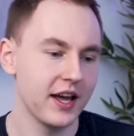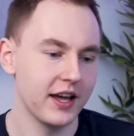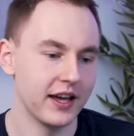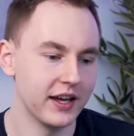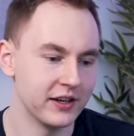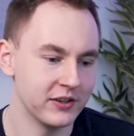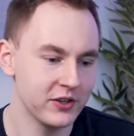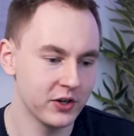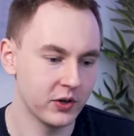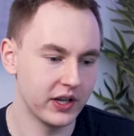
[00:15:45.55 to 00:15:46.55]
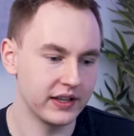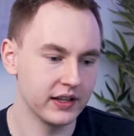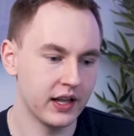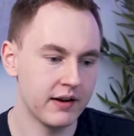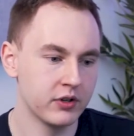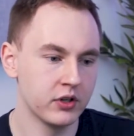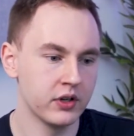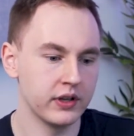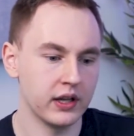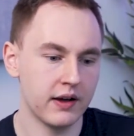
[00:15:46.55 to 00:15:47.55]
and like the
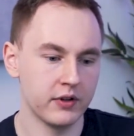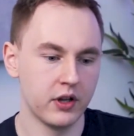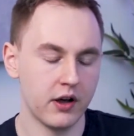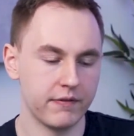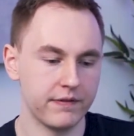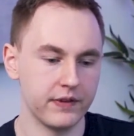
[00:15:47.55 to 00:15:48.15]
level of